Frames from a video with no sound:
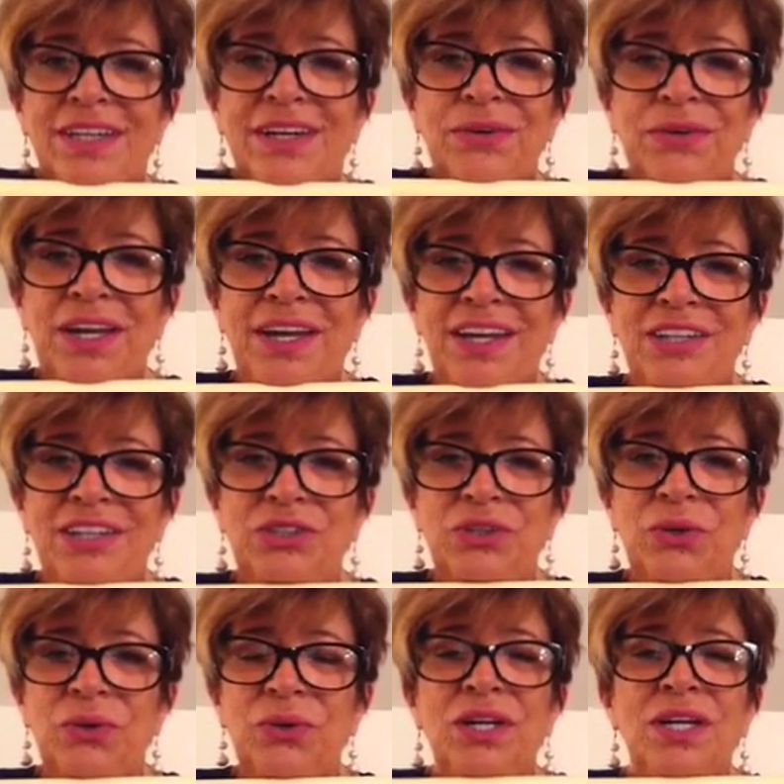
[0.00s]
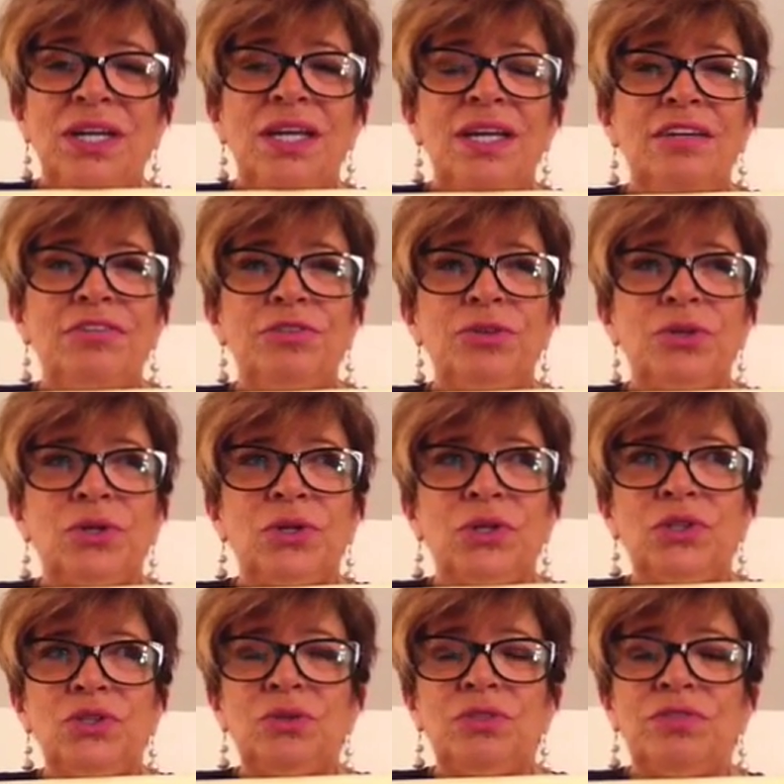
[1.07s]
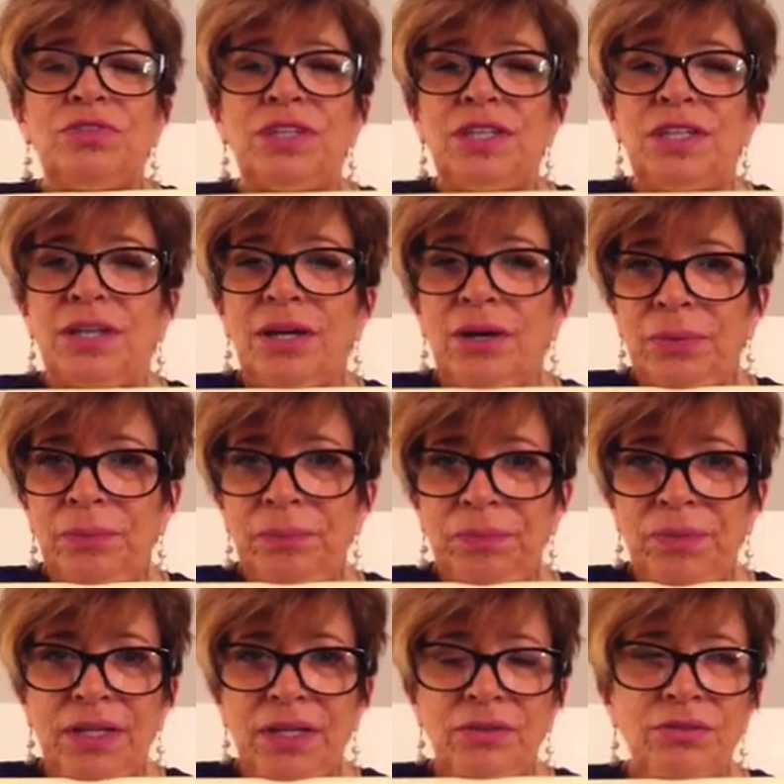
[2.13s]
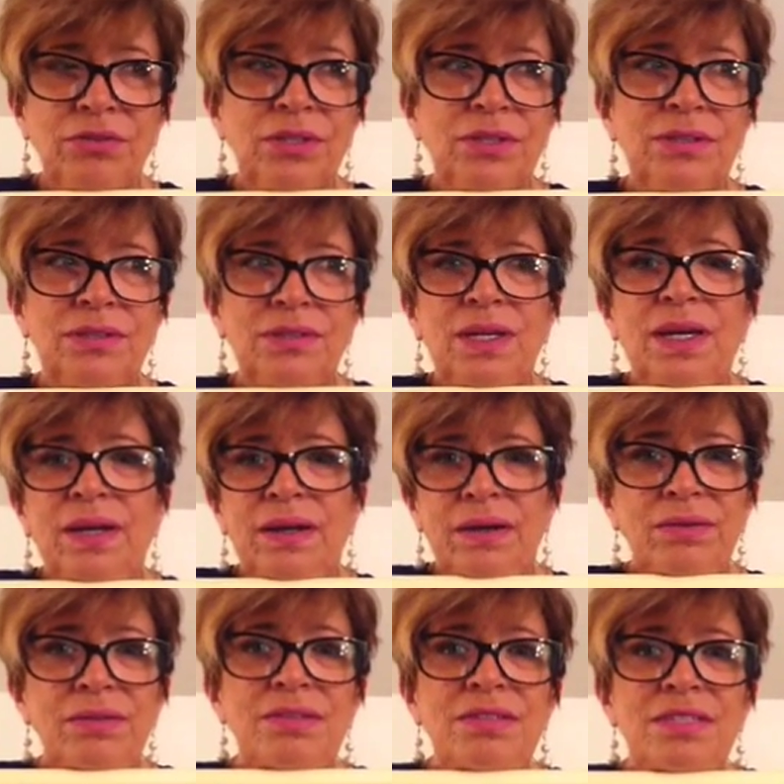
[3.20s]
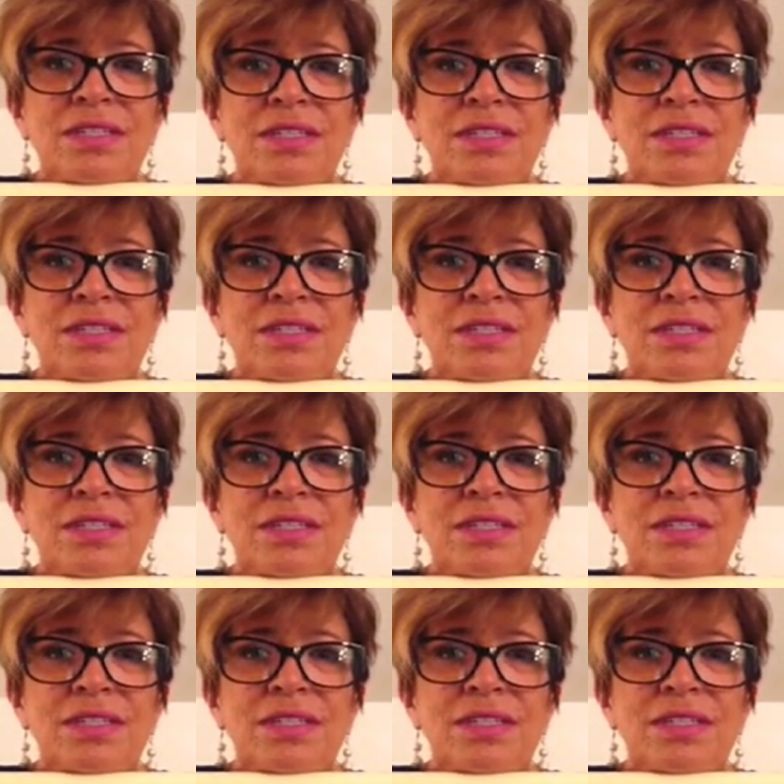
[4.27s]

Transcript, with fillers: Okay, so if you're going to do a video and you're real scared,